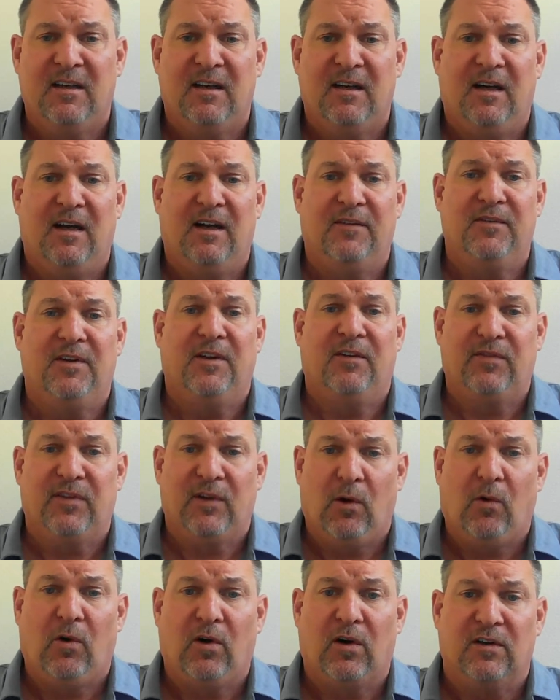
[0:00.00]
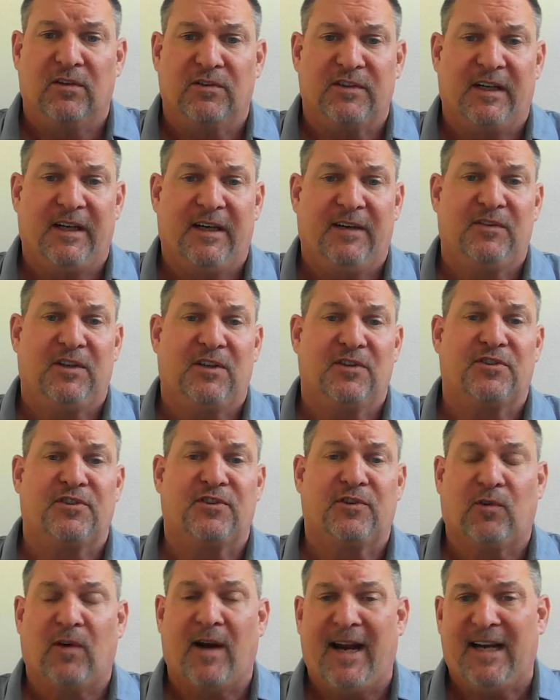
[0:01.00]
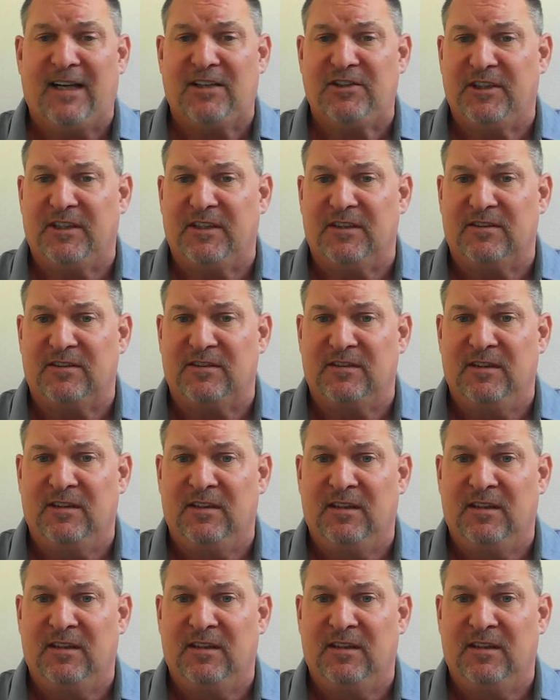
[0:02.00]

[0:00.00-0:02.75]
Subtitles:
of the floors, and if there's scratches,